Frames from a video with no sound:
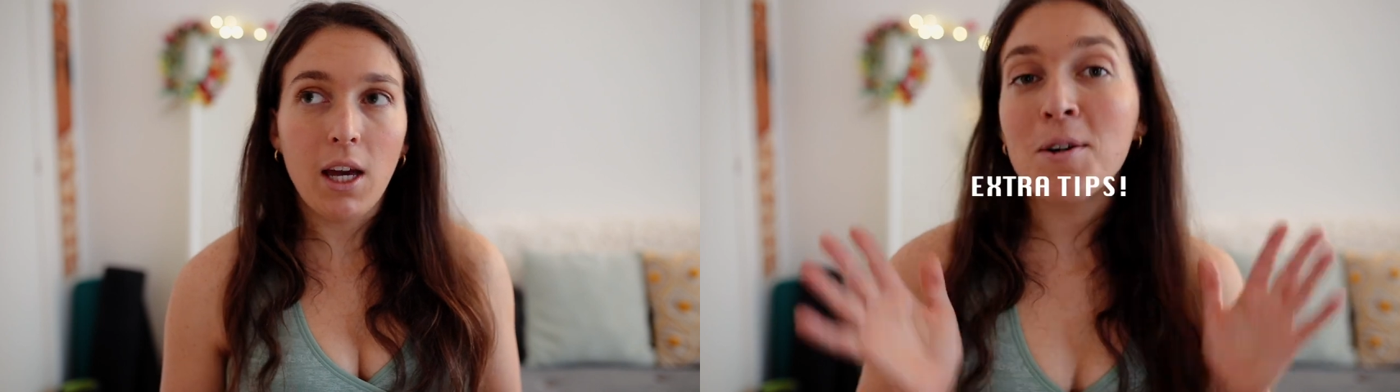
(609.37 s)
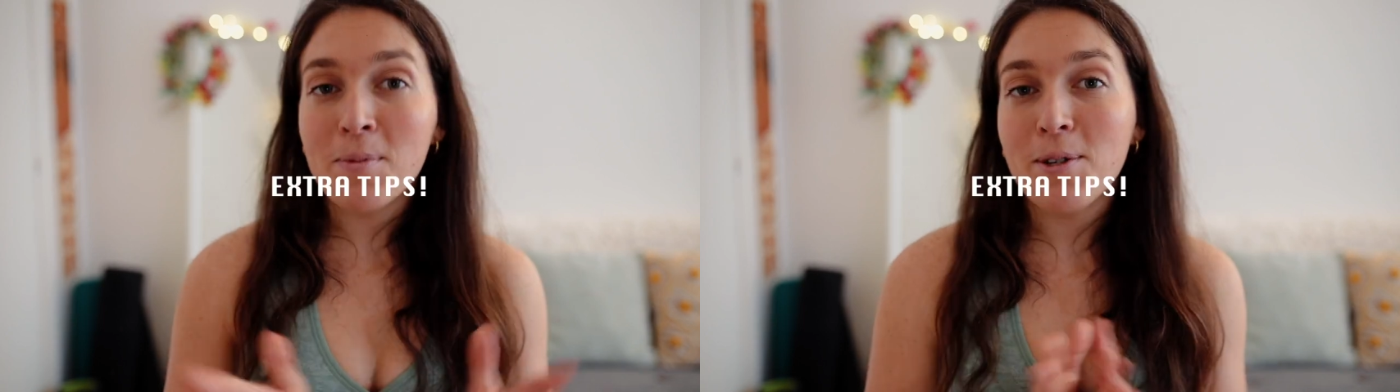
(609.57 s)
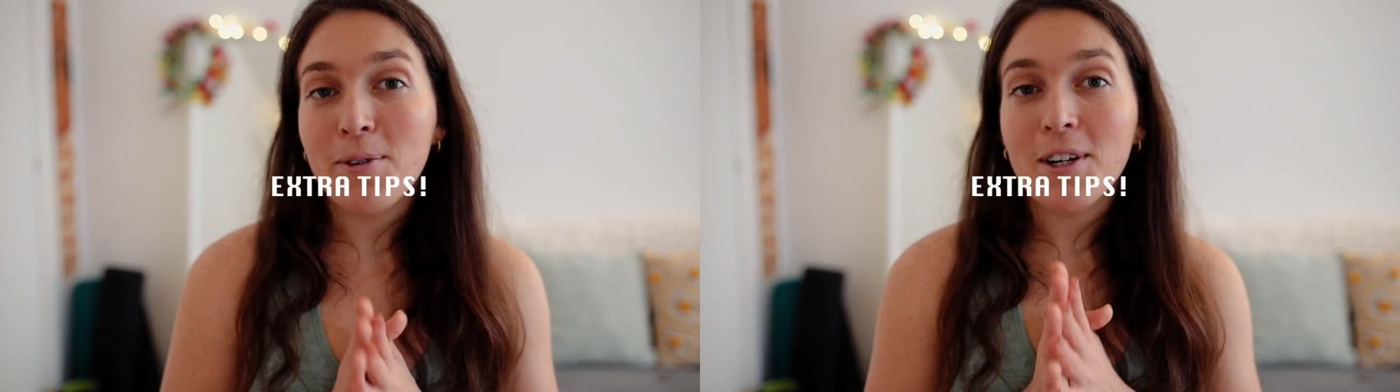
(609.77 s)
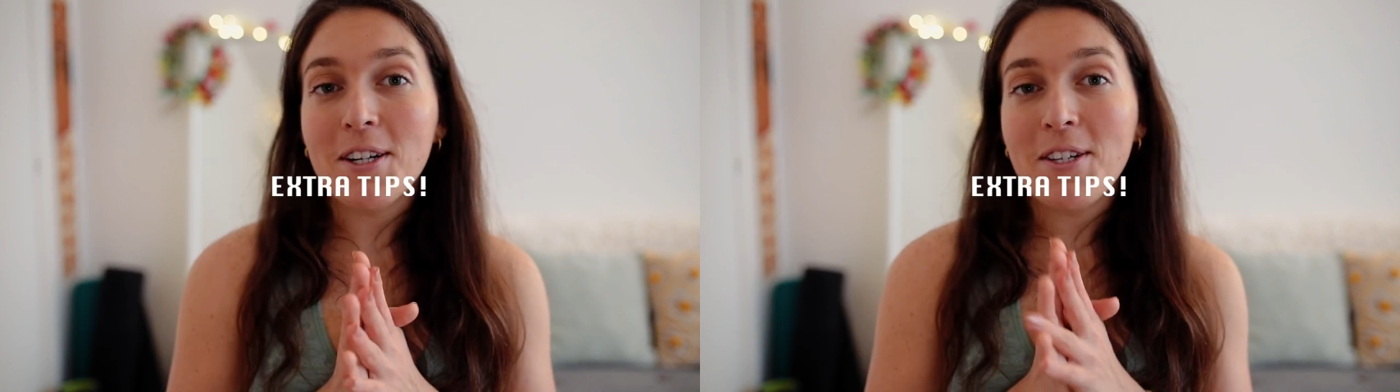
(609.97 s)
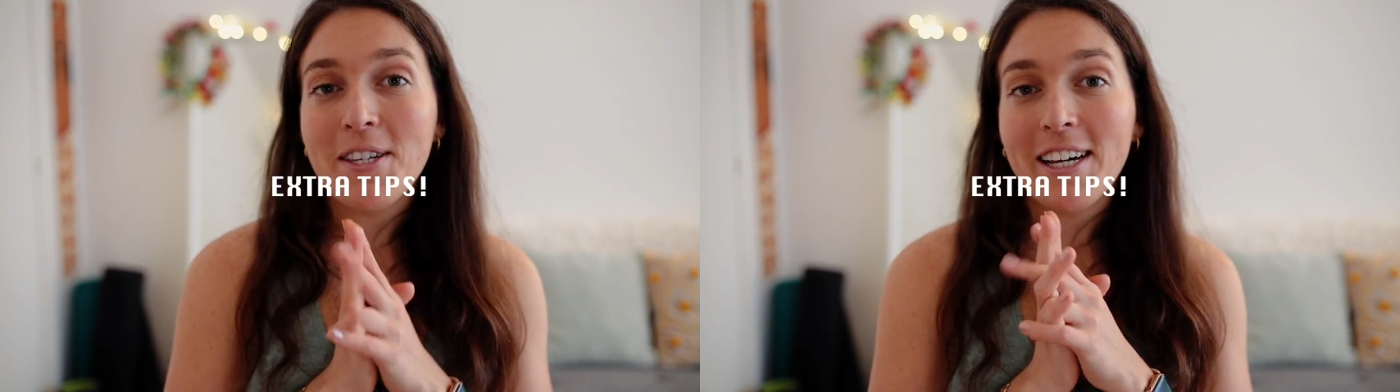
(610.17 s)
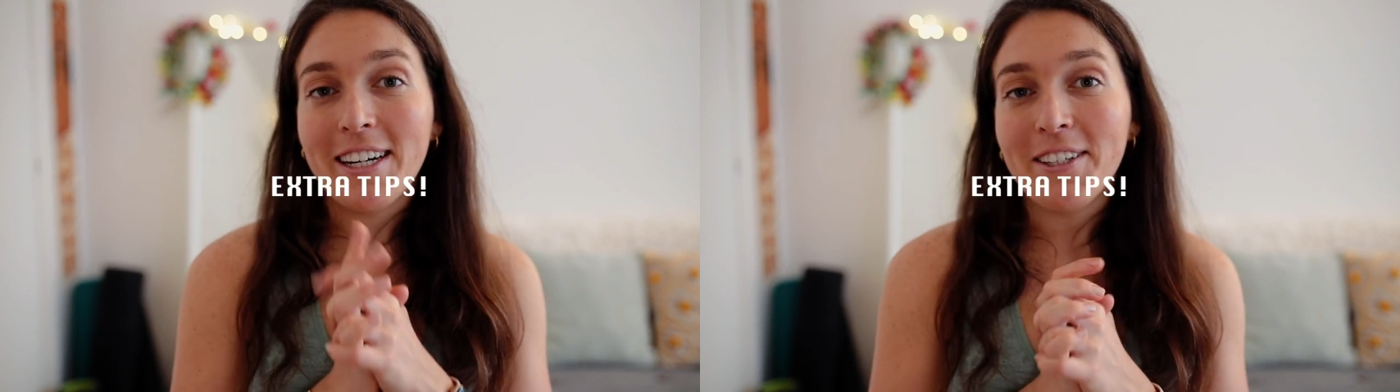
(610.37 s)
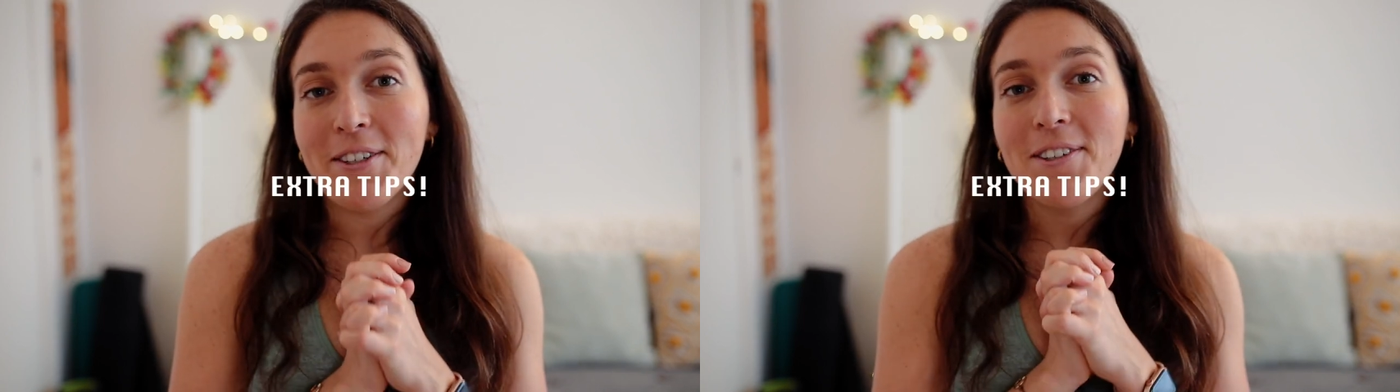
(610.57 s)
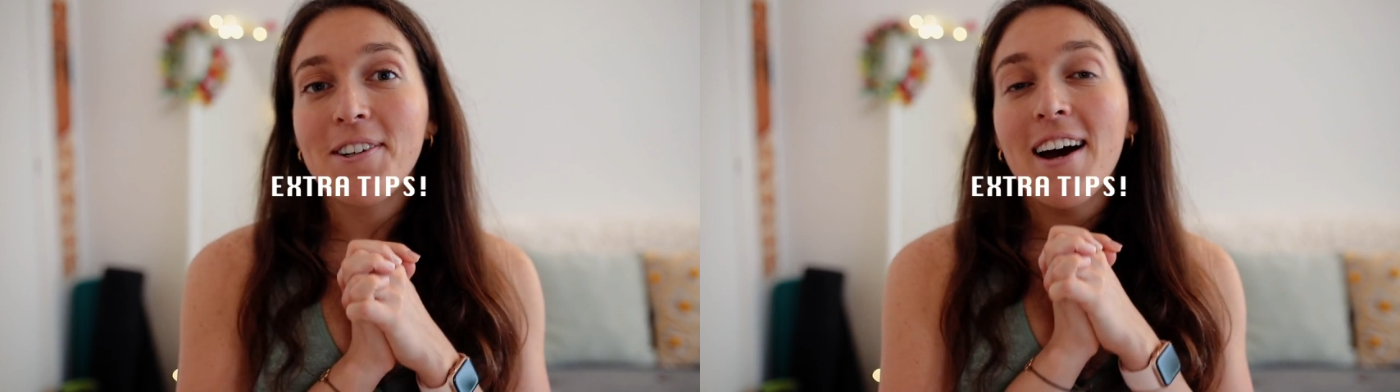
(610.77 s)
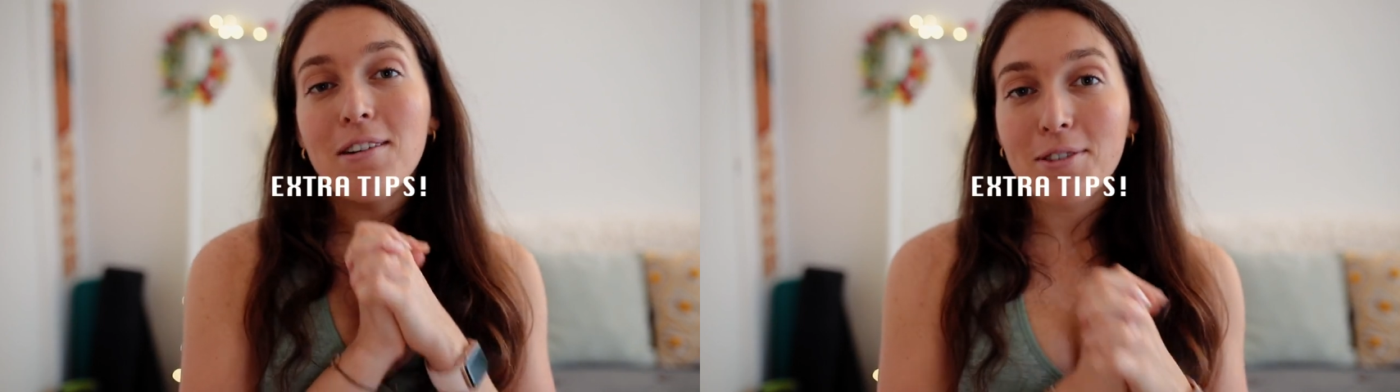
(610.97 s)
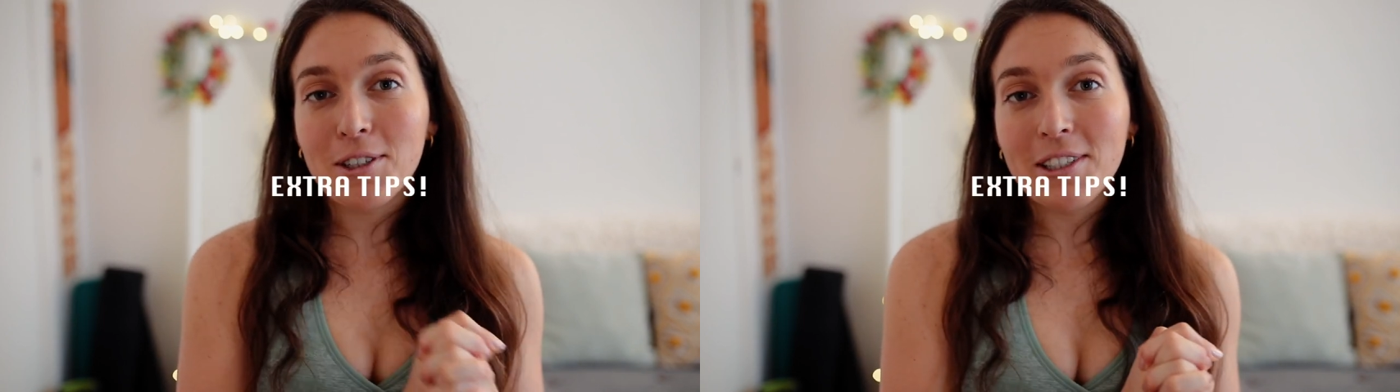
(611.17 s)
Almost forgot to tell you,
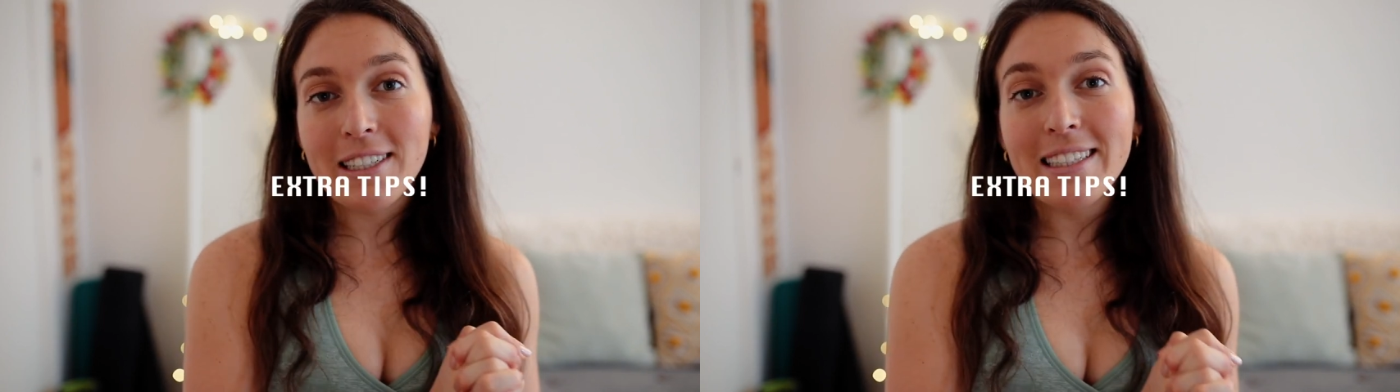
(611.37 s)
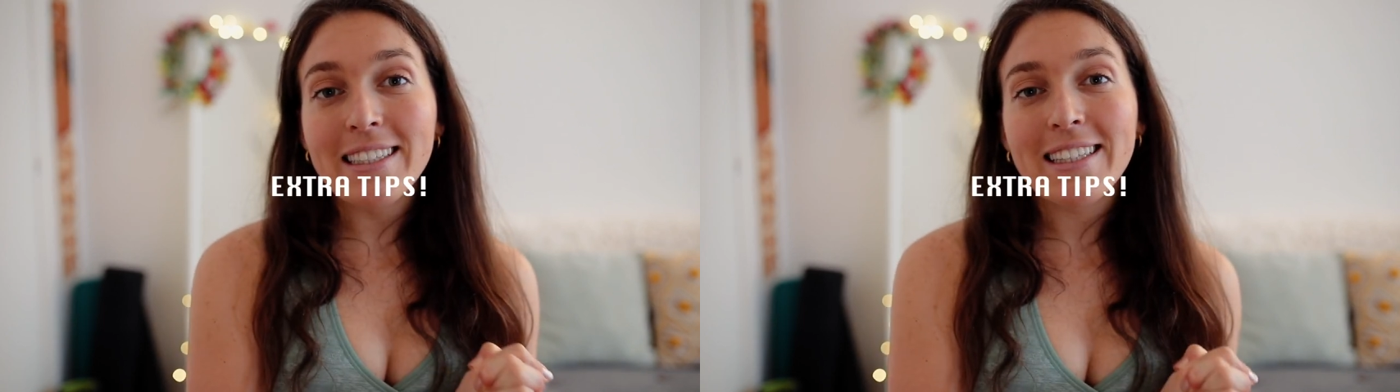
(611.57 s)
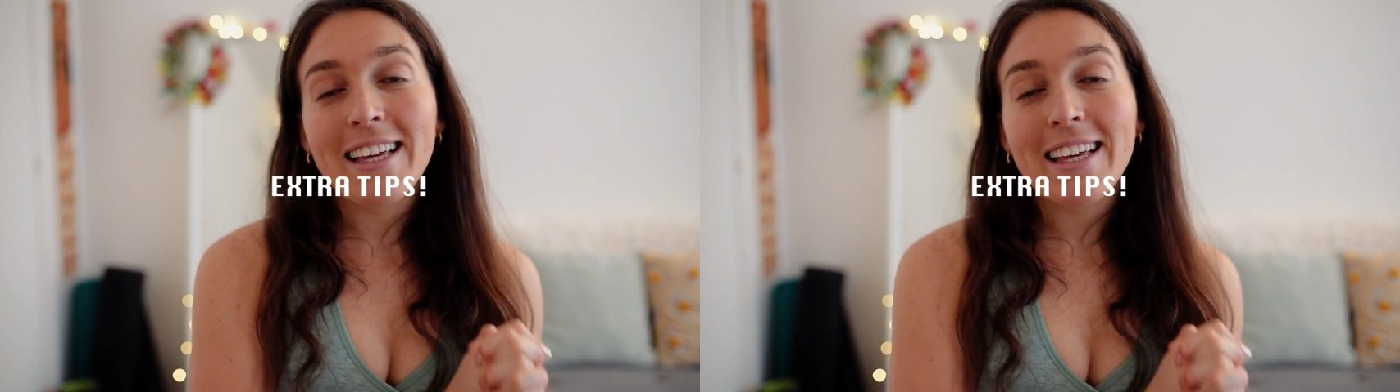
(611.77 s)
of course,